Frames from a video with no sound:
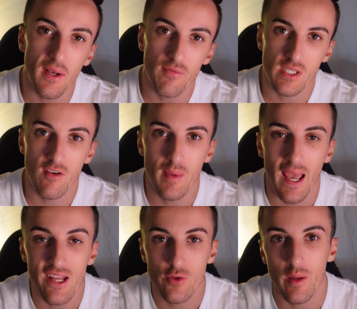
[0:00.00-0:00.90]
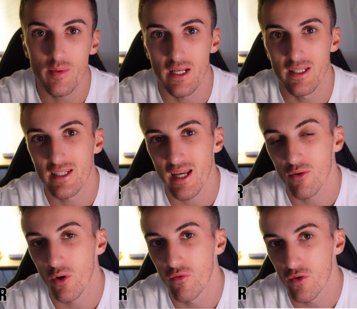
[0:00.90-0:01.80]
enough to give me a 20%
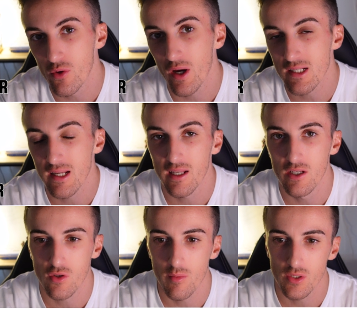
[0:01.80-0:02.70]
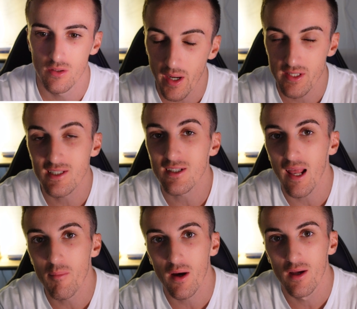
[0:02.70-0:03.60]
discount code for you guys, link in the description. But
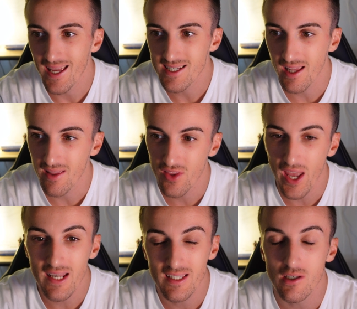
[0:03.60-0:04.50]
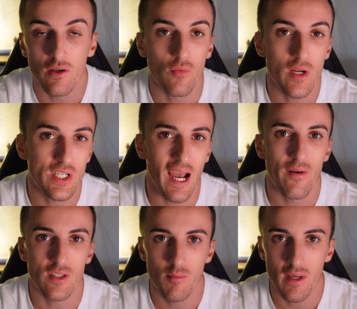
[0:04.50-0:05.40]
disclaimer is they didn't reach
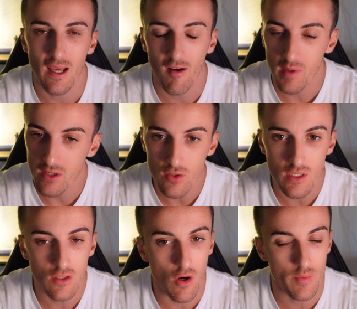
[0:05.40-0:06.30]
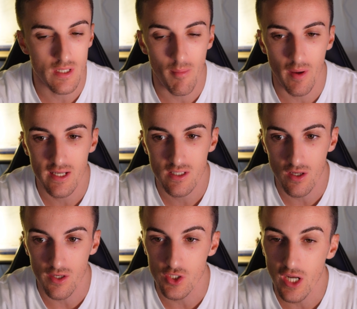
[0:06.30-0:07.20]
out to me. I've been using TOPSTEP and it's
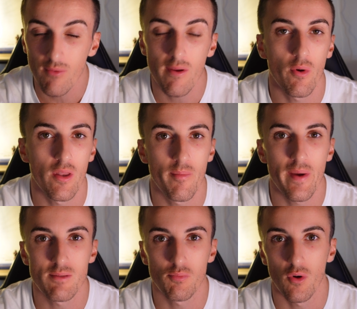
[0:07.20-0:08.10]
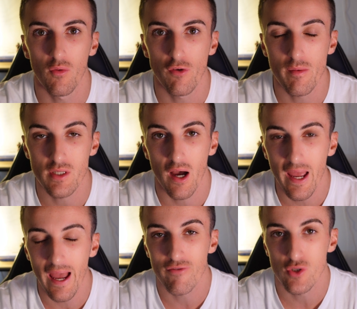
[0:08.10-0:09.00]
generally one of the best prop firms that I
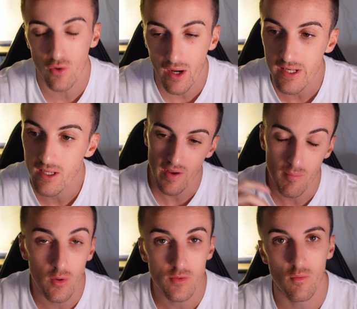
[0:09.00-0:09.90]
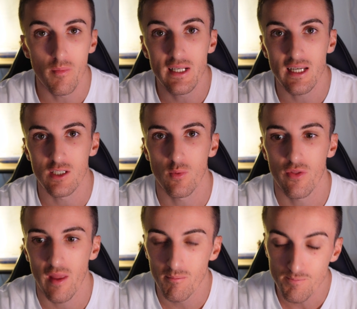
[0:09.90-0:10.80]
have tried. And I've had multiple meetings with
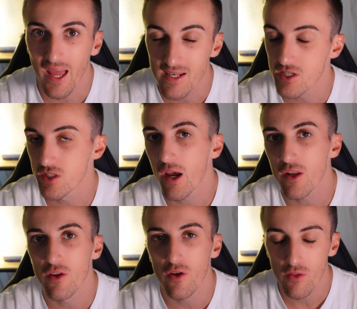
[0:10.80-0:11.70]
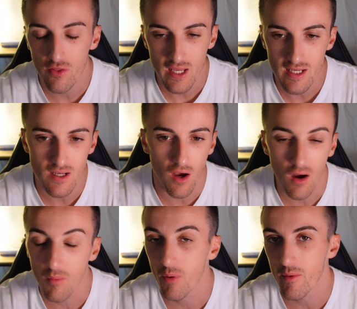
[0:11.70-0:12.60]
them and decided that these
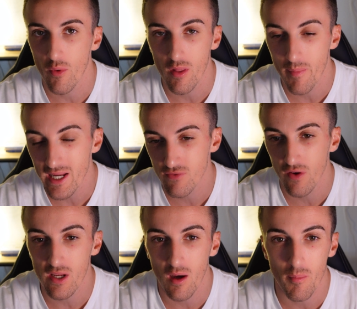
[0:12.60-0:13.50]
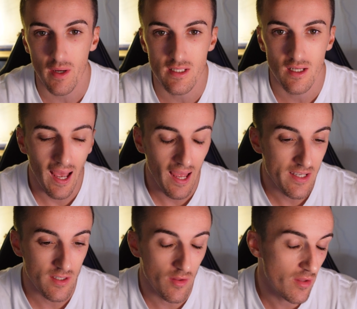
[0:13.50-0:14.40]
are probably one of the best funding companies
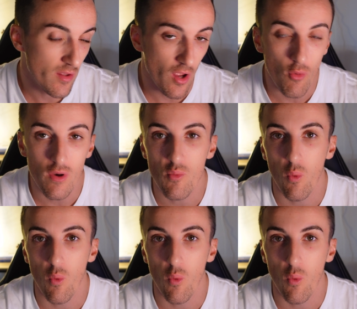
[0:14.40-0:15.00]
and the only